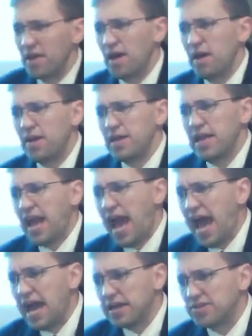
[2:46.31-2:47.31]
uh, and
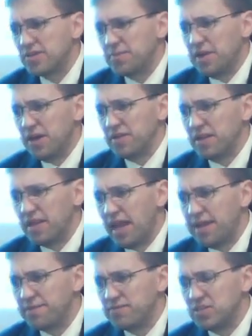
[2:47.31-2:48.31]
Acts about the
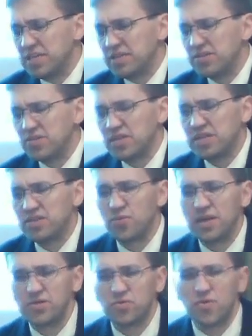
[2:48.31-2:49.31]
life of Jesus and his
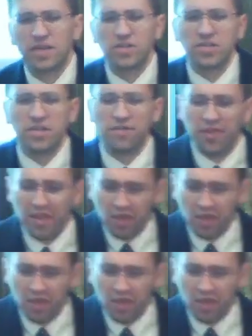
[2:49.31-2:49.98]
resurrection.